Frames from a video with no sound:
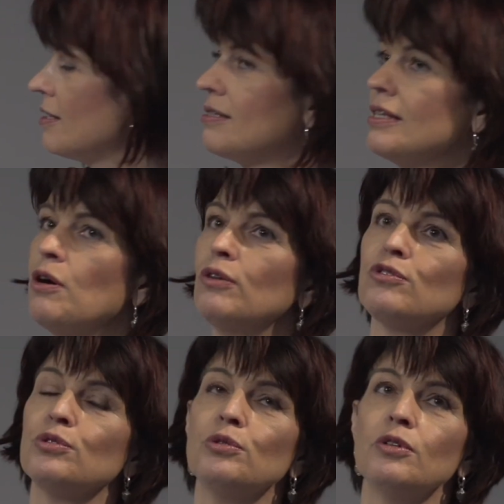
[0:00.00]
a
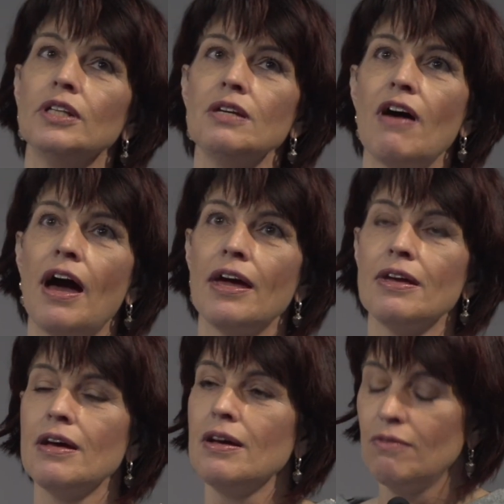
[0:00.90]
CO2
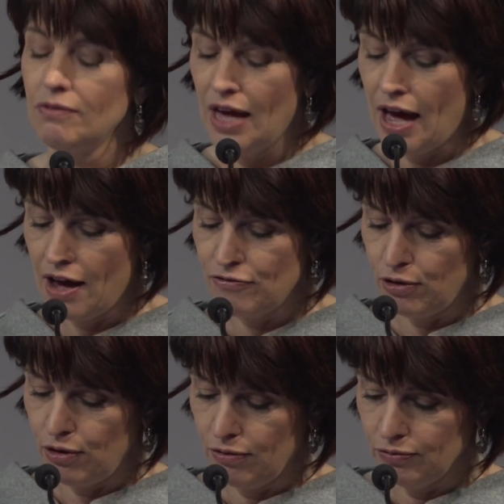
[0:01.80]
levy we have
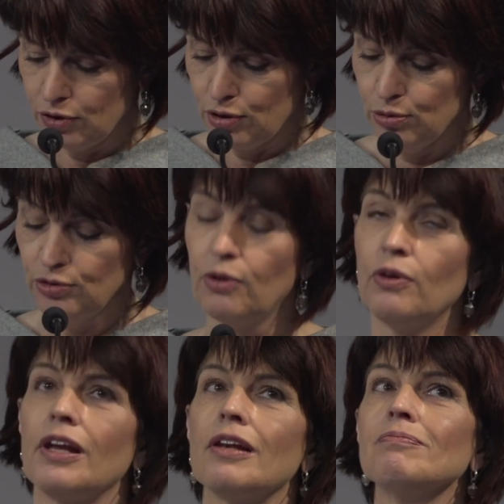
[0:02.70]
on crude
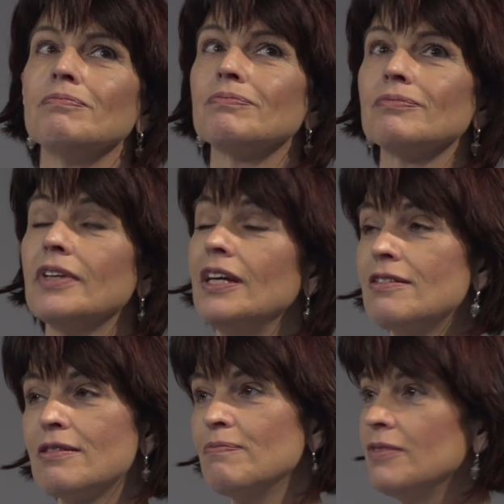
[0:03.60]
oil.
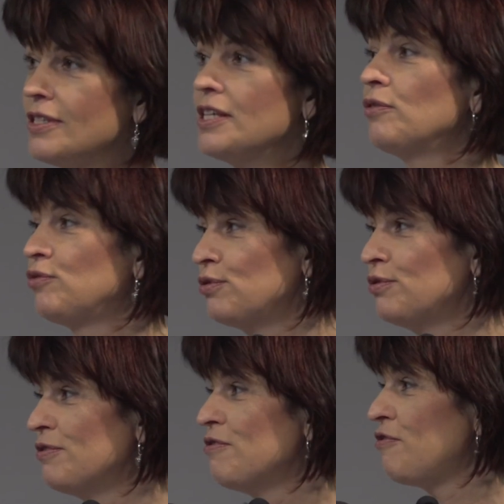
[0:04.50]
It's
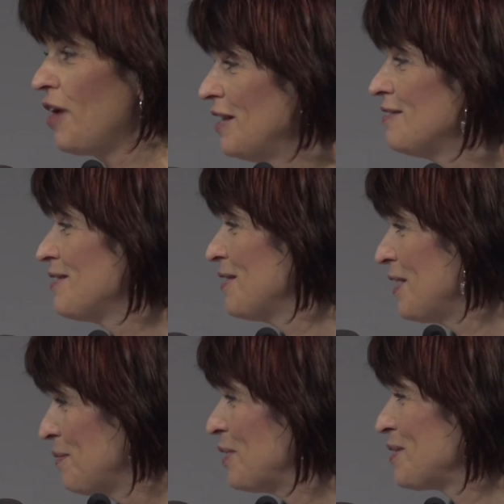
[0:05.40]
CO2 friend
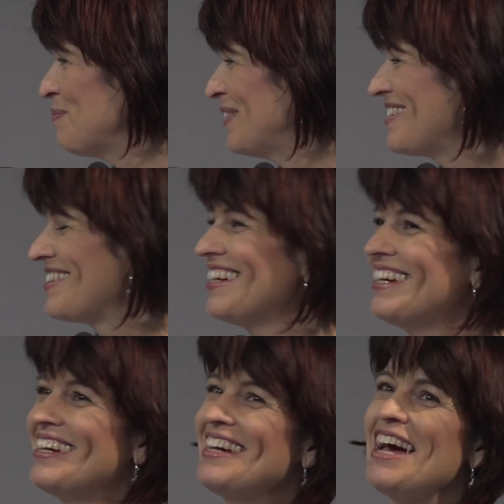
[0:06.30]
investments.
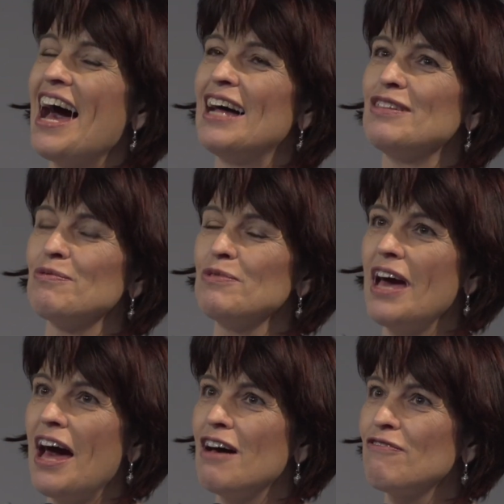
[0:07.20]
And we
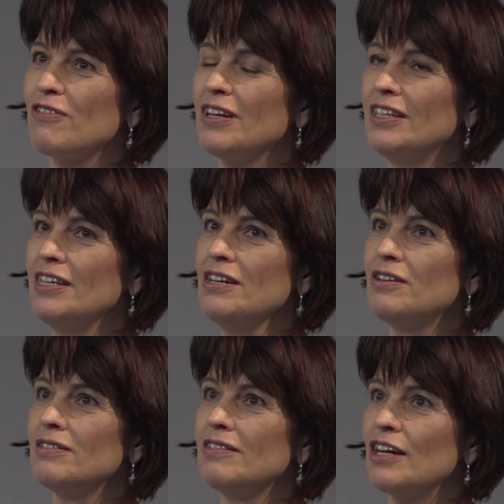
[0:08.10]
have
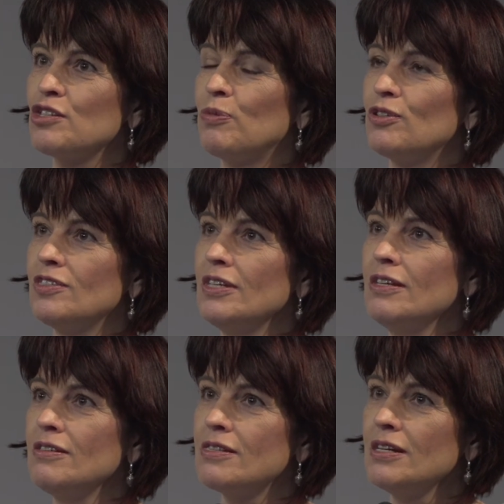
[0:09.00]
here the
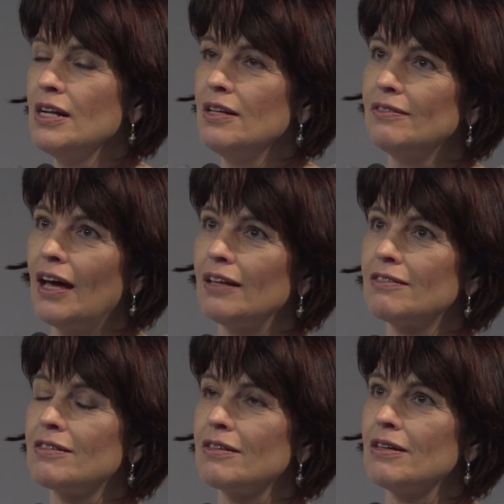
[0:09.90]
expertise
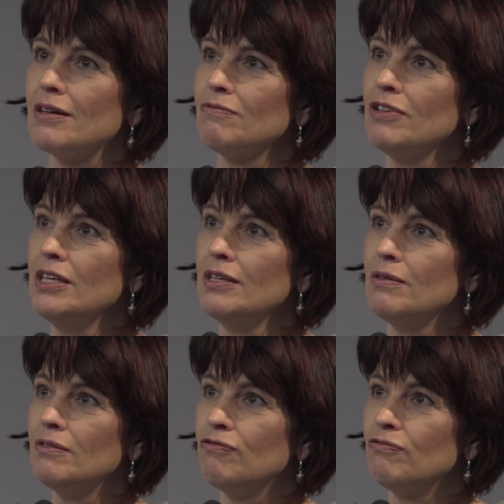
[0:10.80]
that
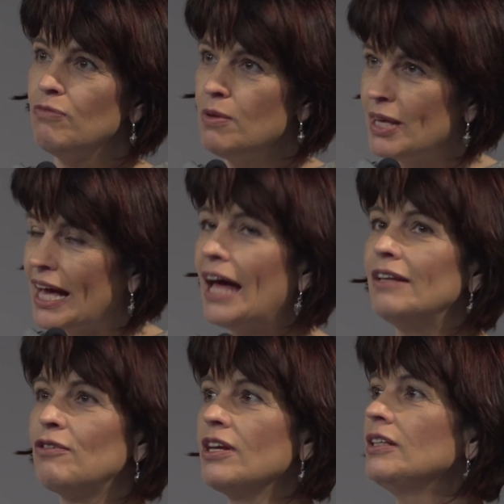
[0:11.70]
we
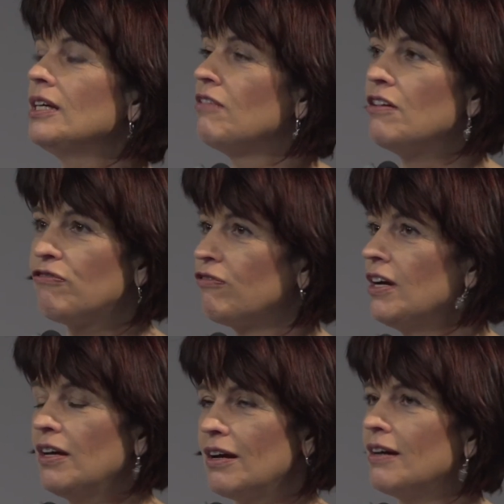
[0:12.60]
began really with
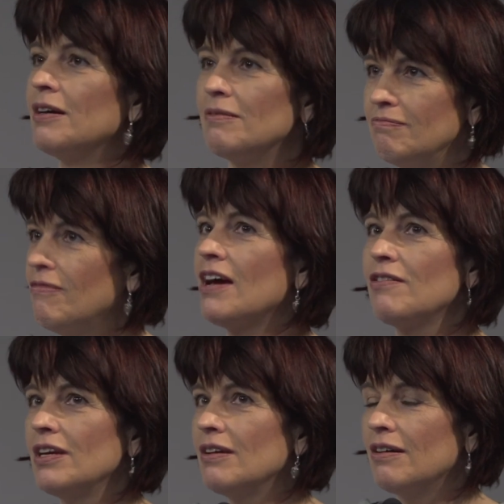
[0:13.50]

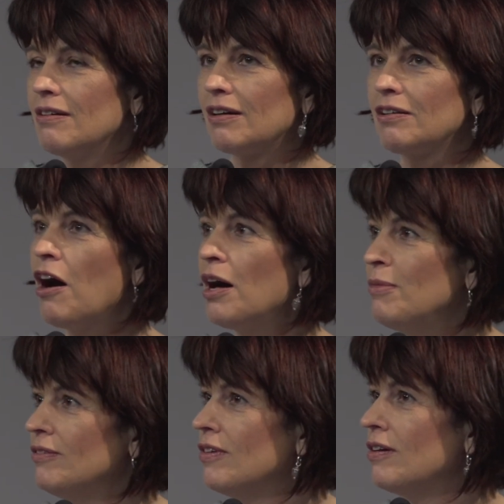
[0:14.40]
very
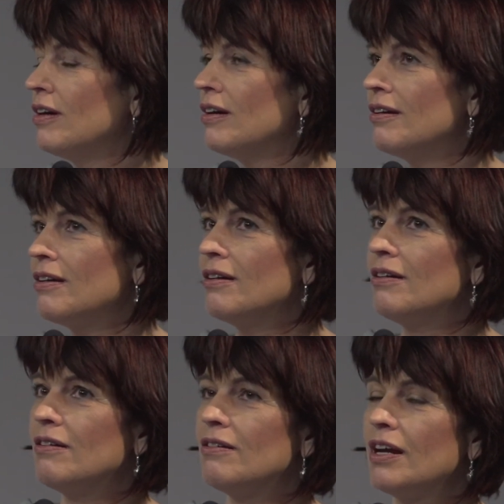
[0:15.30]
common
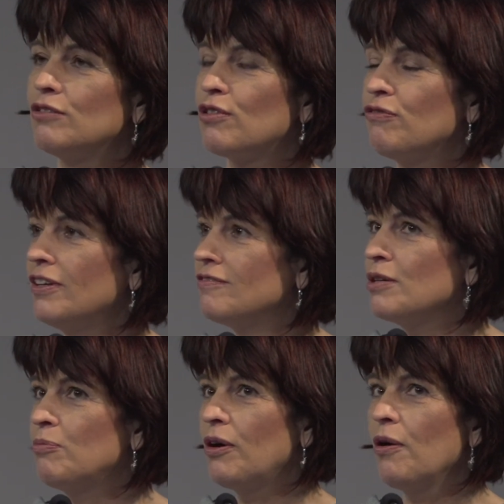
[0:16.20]

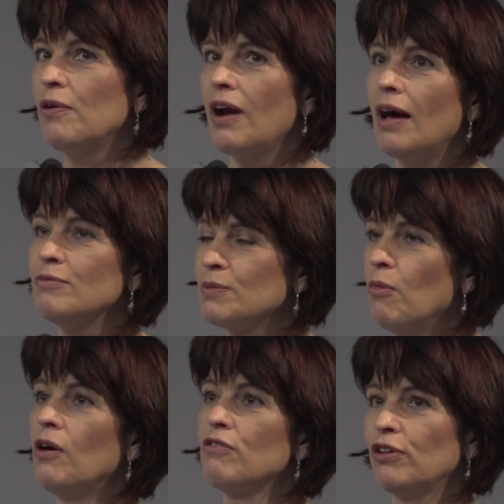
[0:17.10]
retrofitting programs,
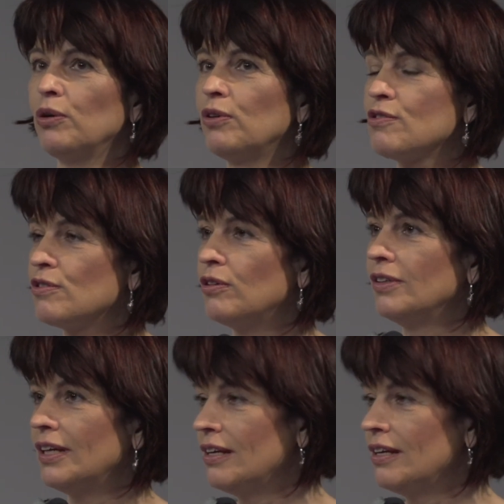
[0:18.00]
more focused on